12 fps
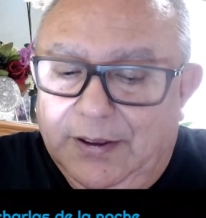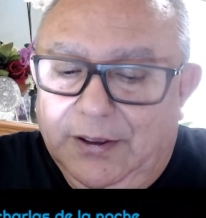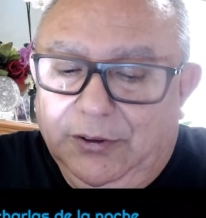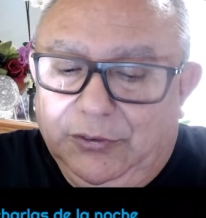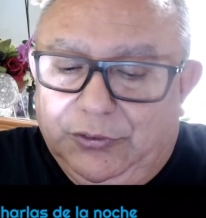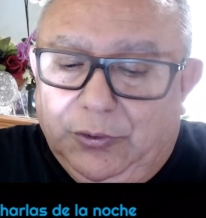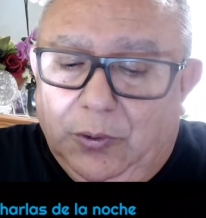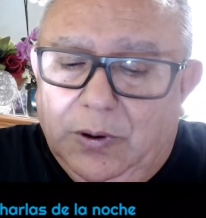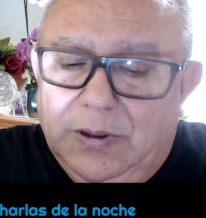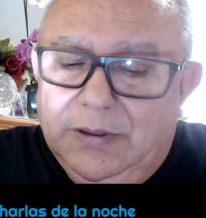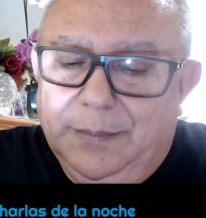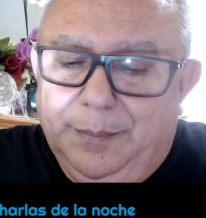So
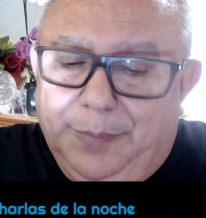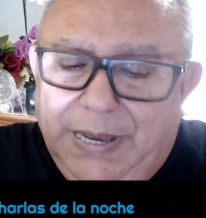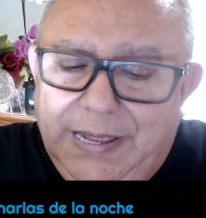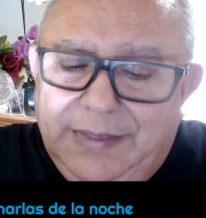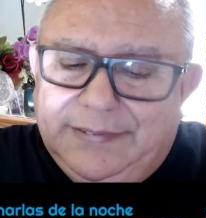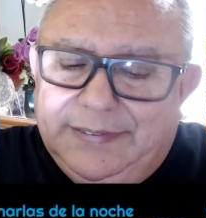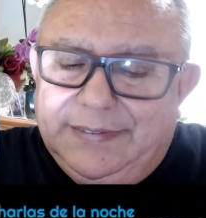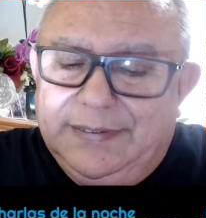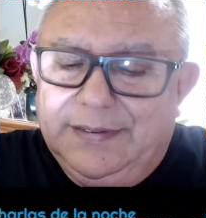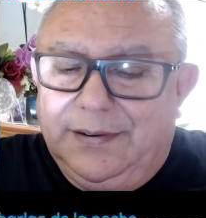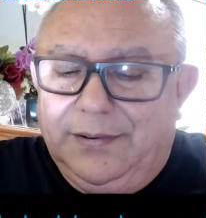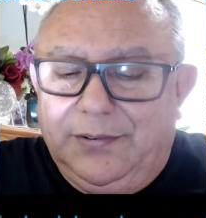please
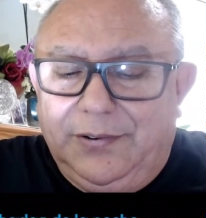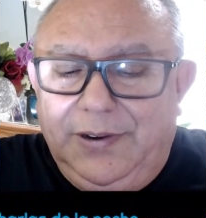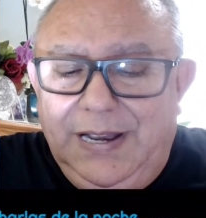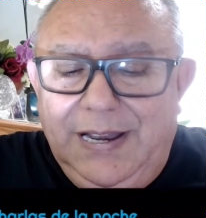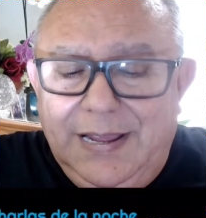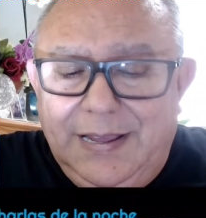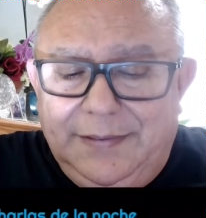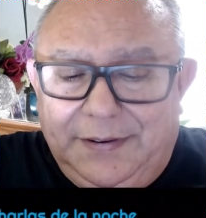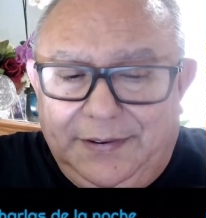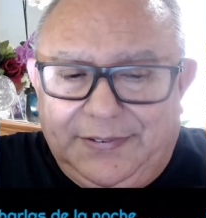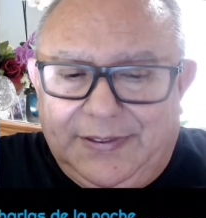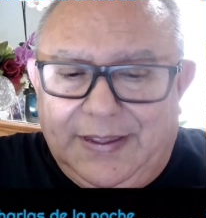really
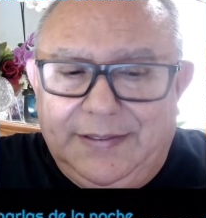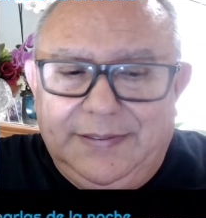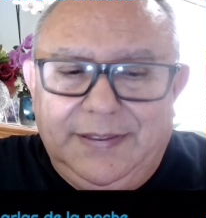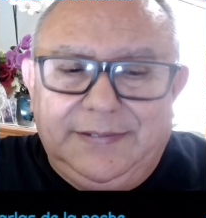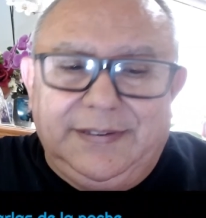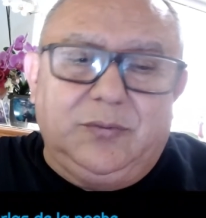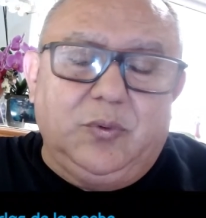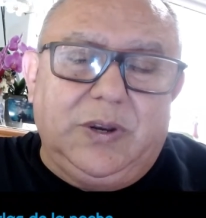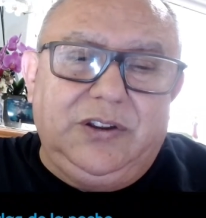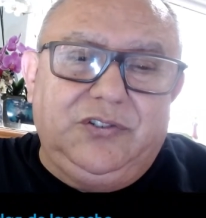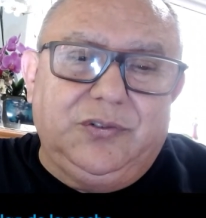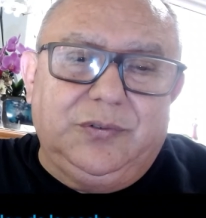understand the
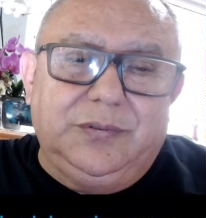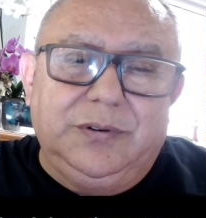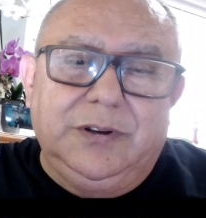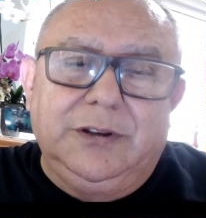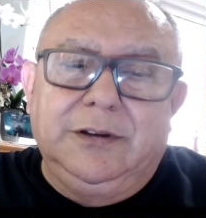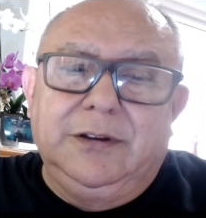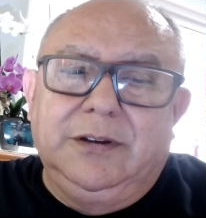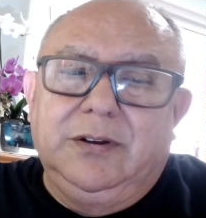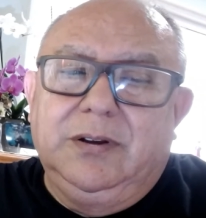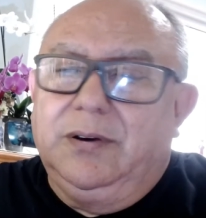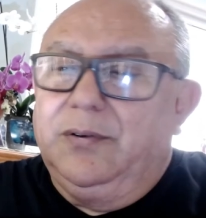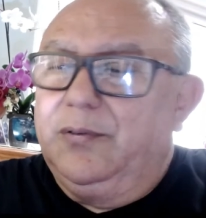situation,
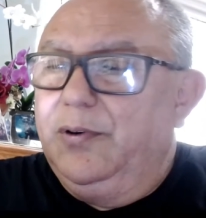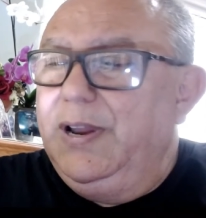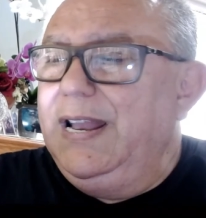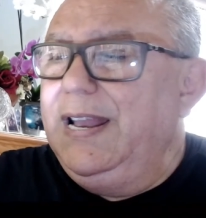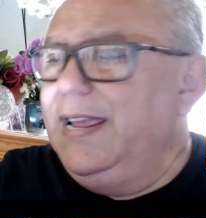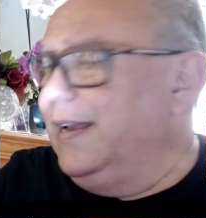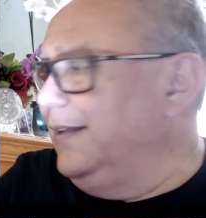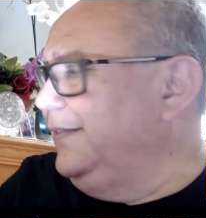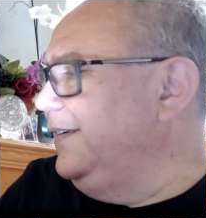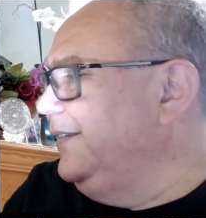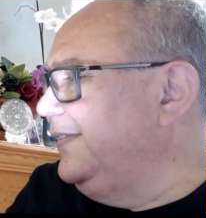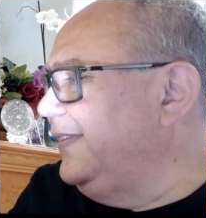really
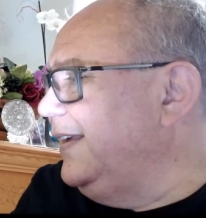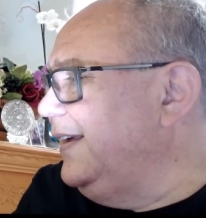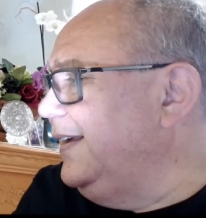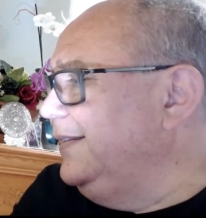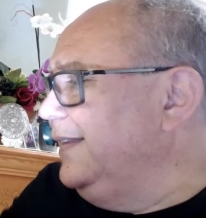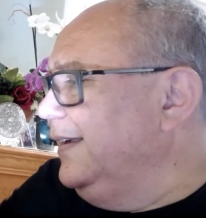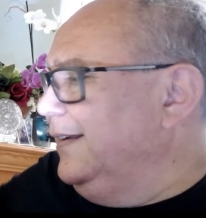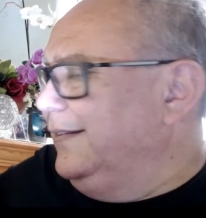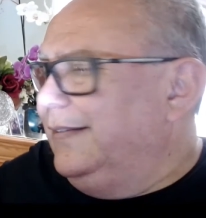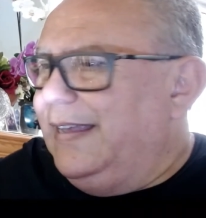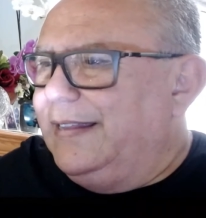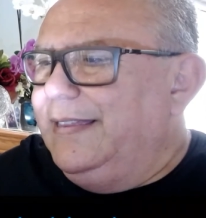understand
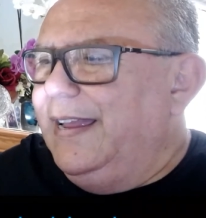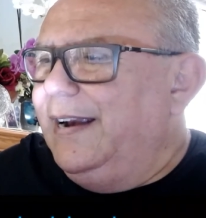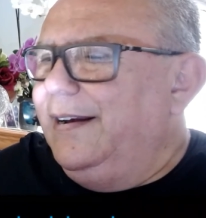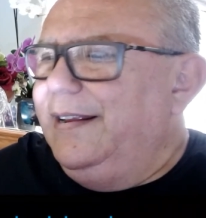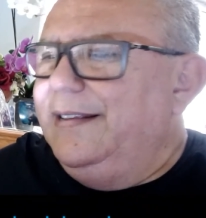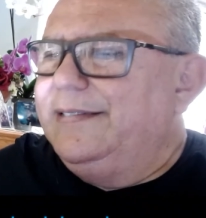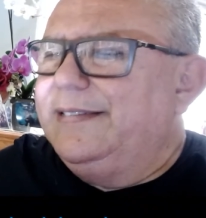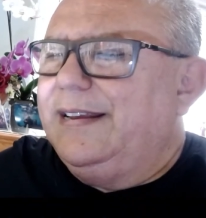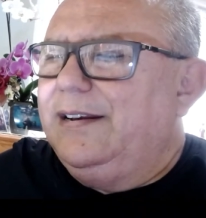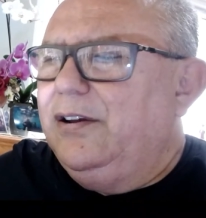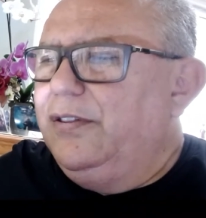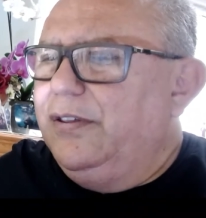that there is a
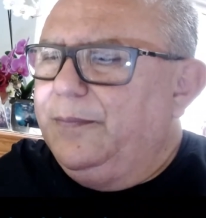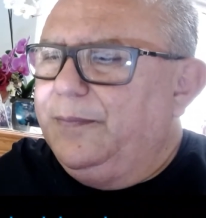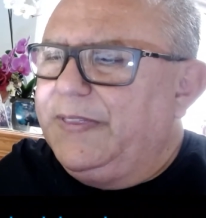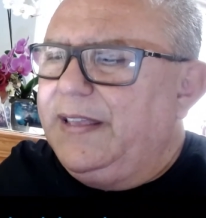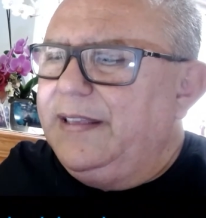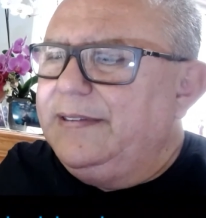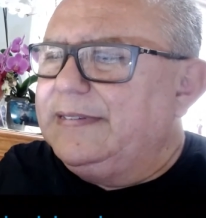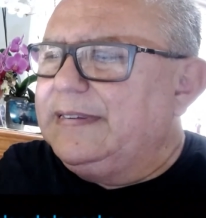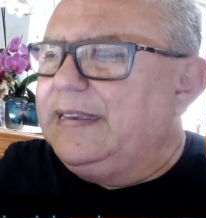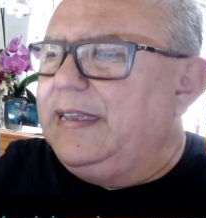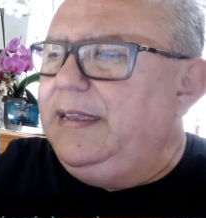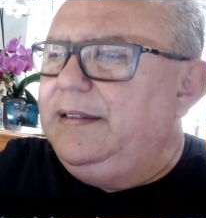lot of test
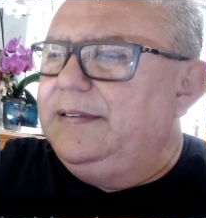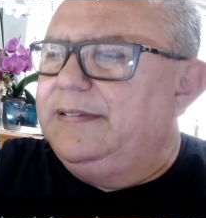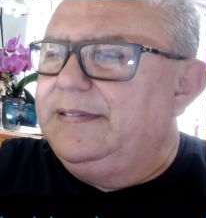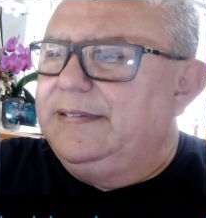kits